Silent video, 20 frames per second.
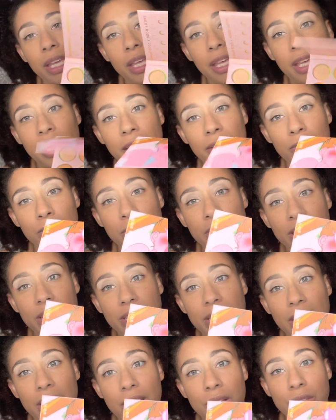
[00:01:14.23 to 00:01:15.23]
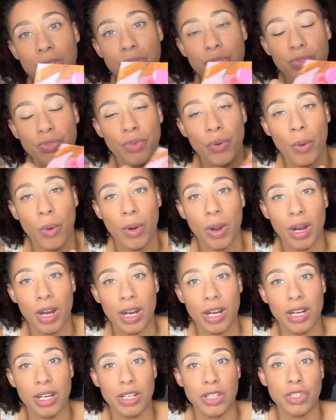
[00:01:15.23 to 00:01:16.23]
It retails
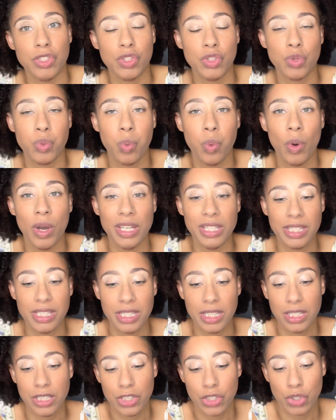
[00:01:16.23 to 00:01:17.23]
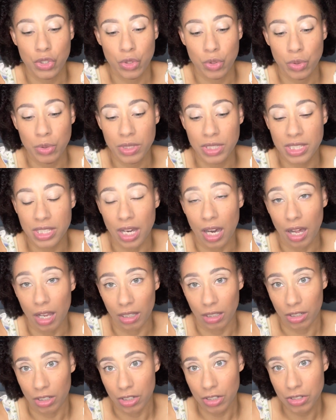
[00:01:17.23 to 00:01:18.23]
for
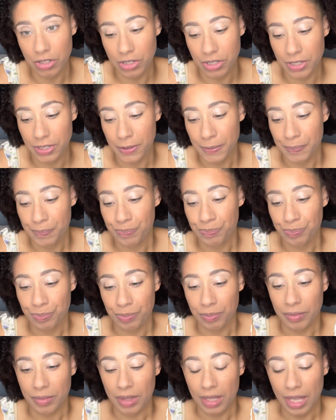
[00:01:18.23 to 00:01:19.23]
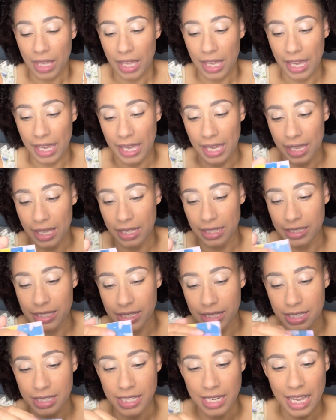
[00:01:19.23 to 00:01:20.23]
$22. And
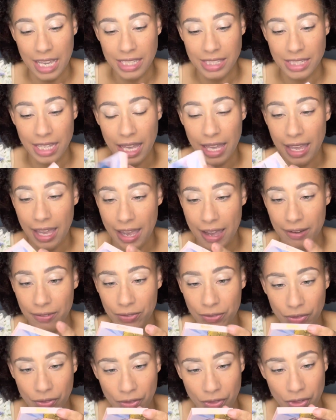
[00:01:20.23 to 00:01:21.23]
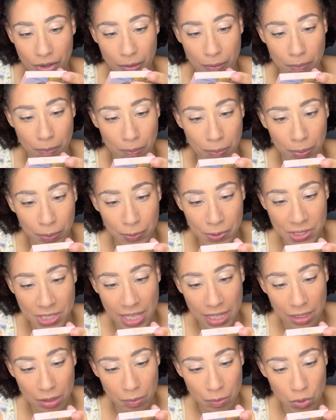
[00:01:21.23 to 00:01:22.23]
next I have the
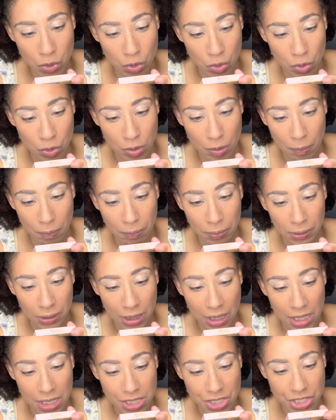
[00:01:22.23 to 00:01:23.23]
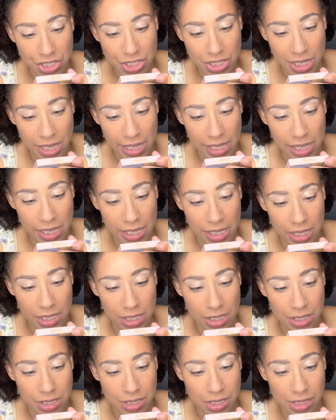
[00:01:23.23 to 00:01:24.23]
Sailor Moon blush,
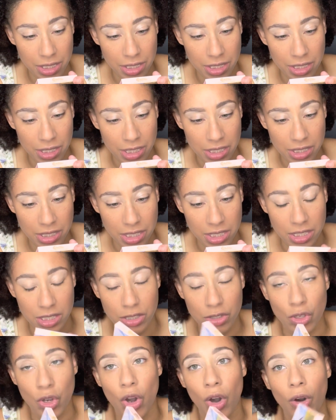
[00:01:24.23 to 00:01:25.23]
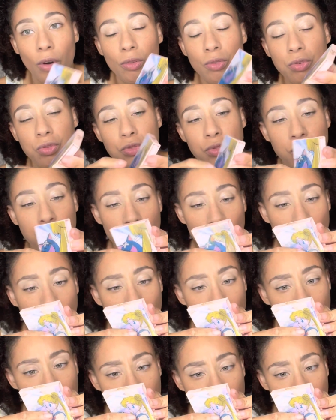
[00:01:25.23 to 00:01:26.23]
and this is called
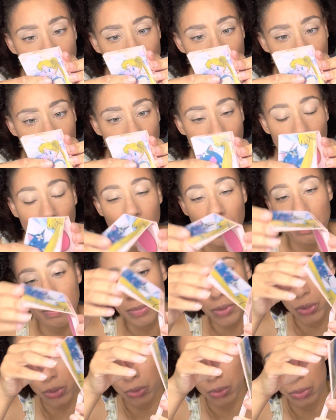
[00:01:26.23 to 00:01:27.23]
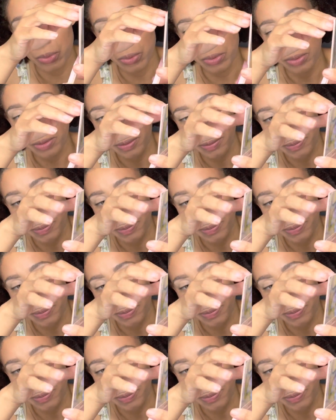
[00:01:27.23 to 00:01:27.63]
From the Moon.